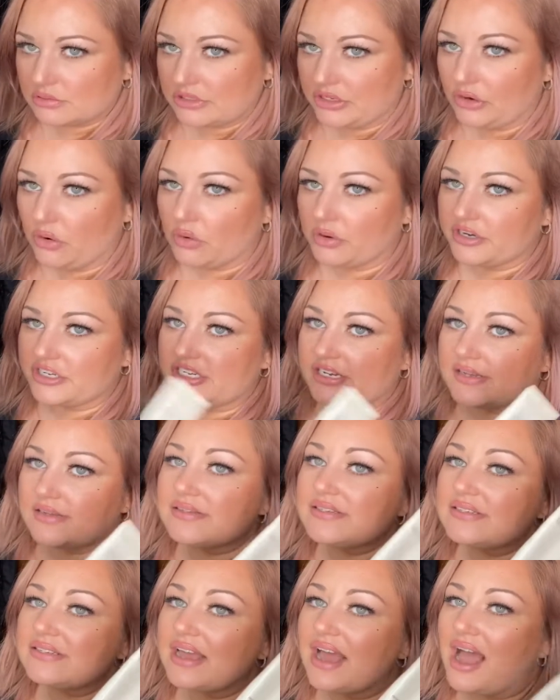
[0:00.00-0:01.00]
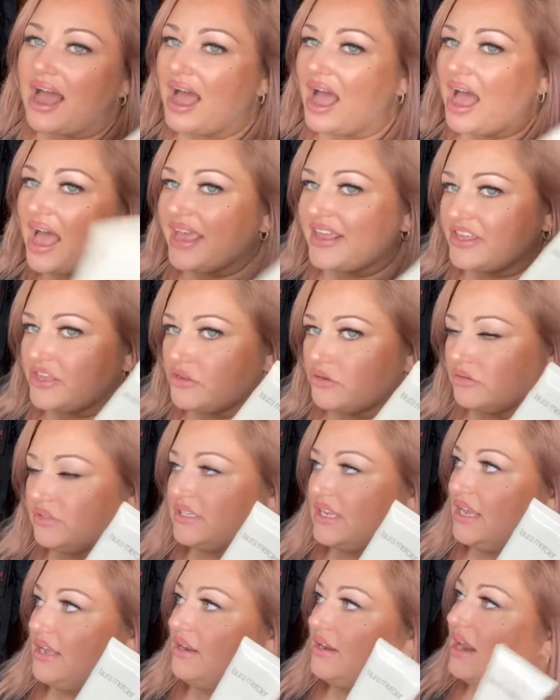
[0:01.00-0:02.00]
gorgeous. I use
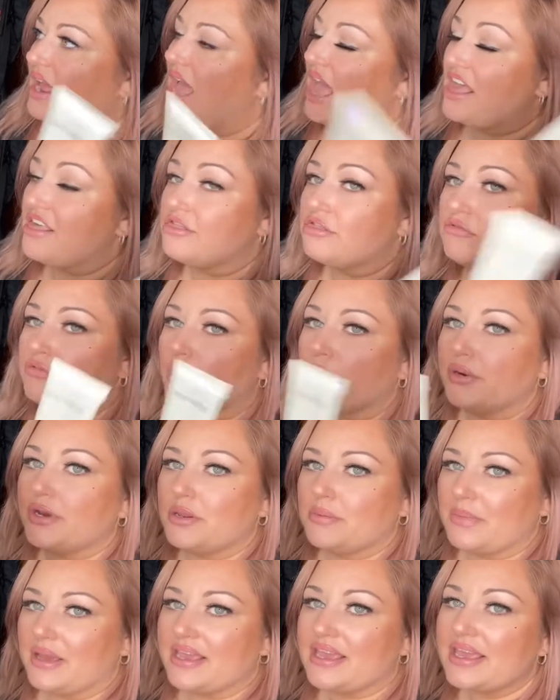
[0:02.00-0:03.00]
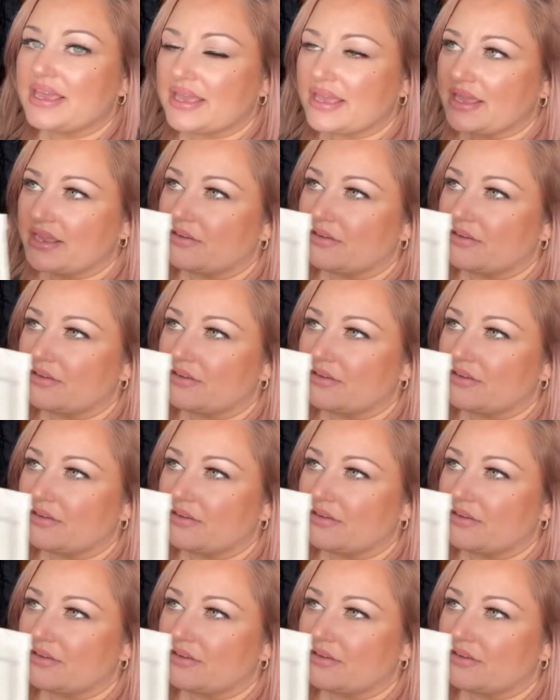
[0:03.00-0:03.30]
it. I throw it in my kit